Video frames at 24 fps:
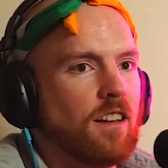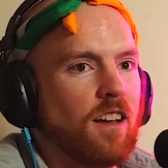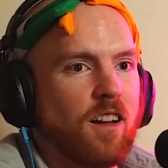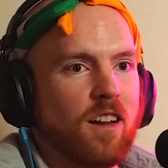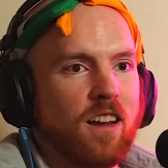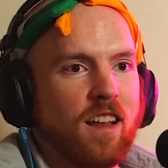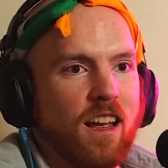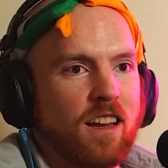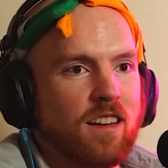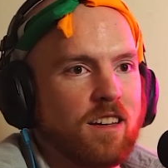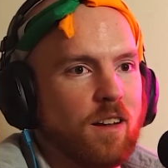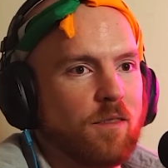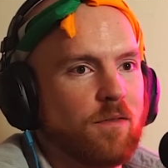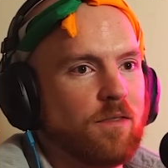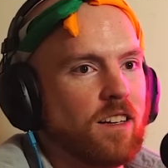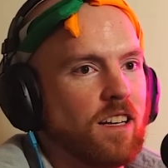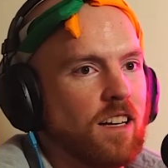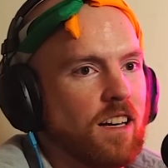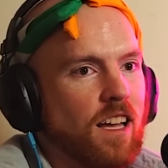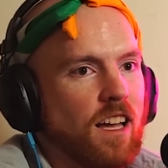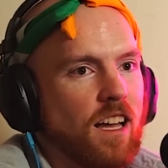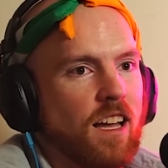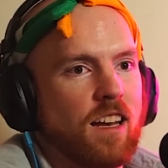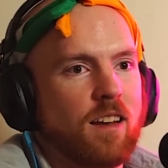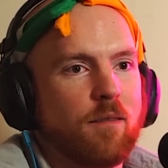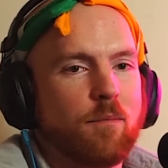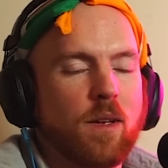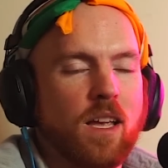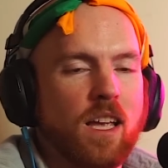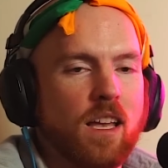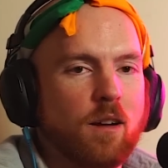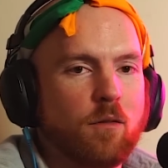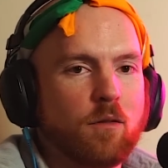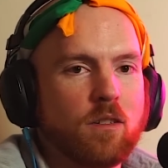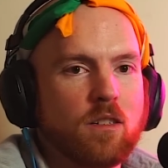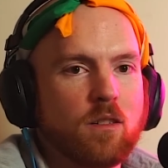No, yeah, definitely not.
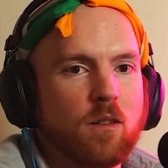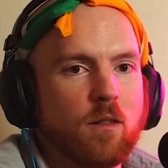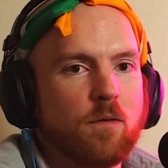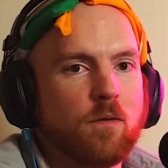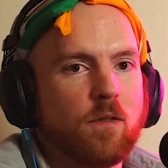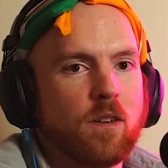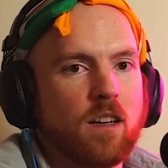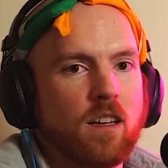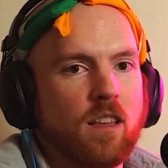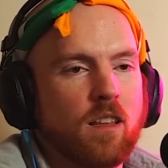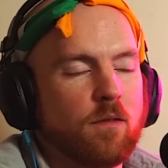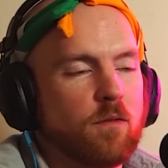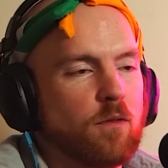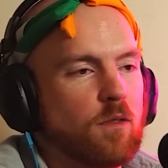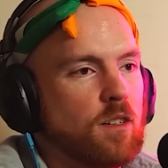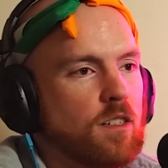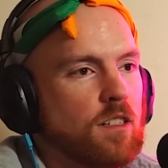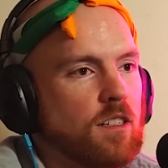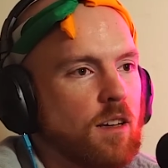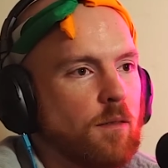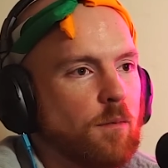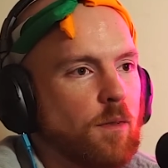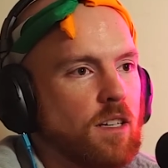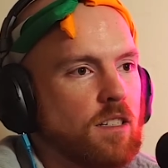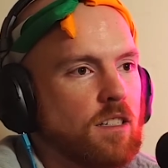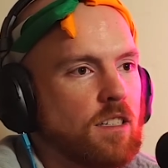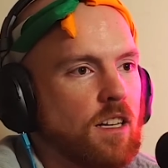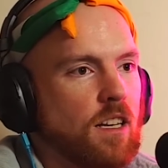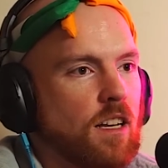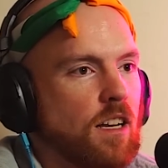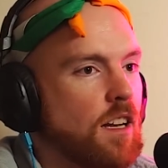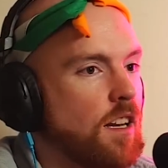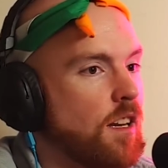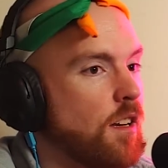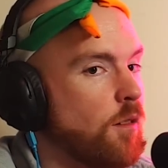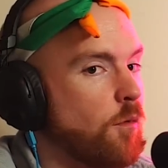Man, it was so funny the first time I said
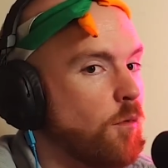it.